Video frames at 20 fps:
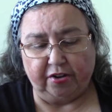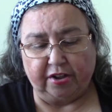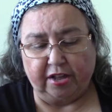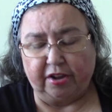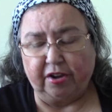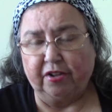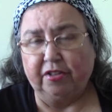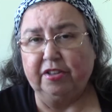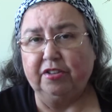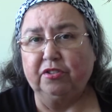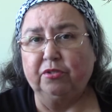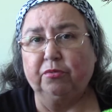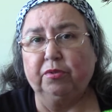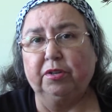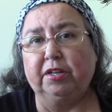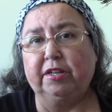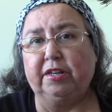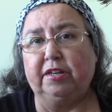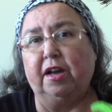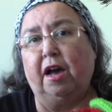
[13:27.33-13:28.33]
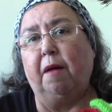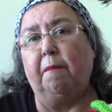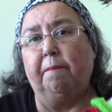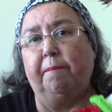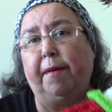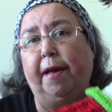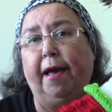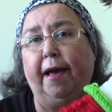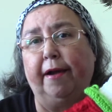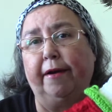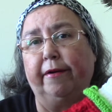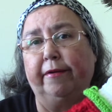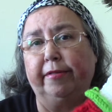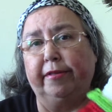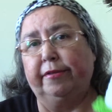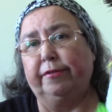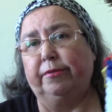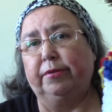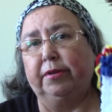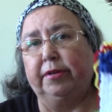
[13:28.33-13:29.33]
This is a really dumb pattern,
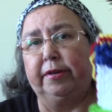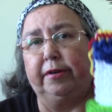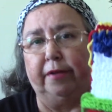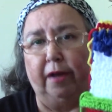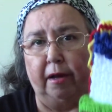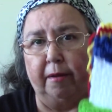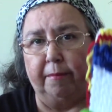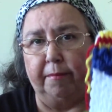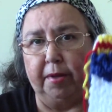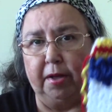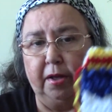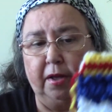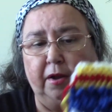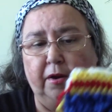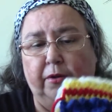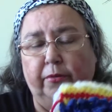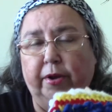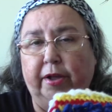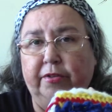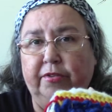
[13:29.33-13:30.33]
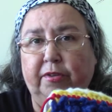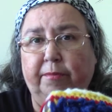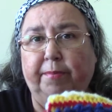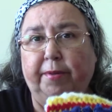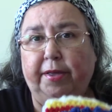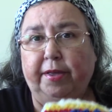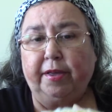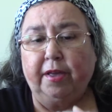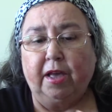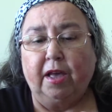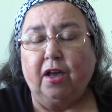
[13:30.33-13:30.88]
this is a really dumb recipe.